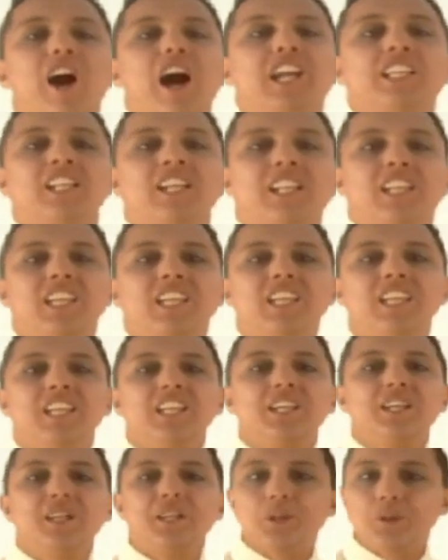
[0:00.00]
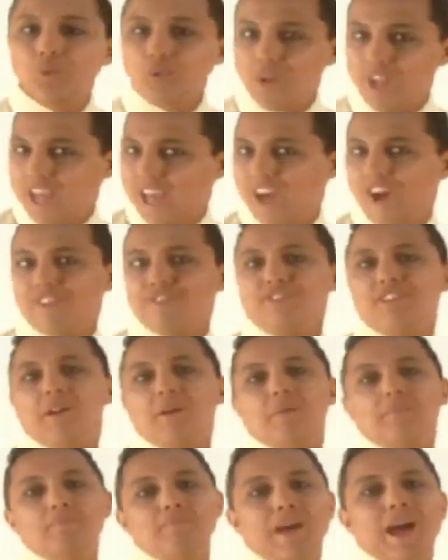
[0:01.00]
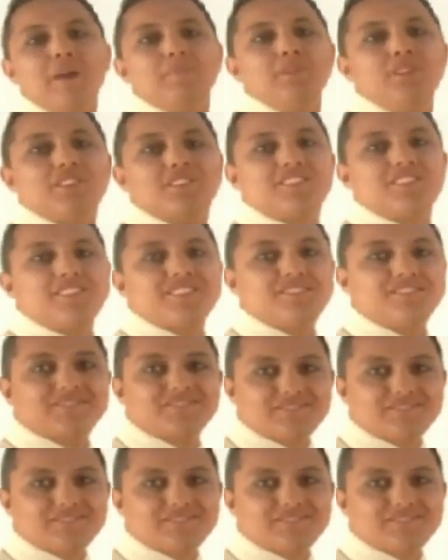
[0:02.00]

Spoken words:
Finally, we have mammals.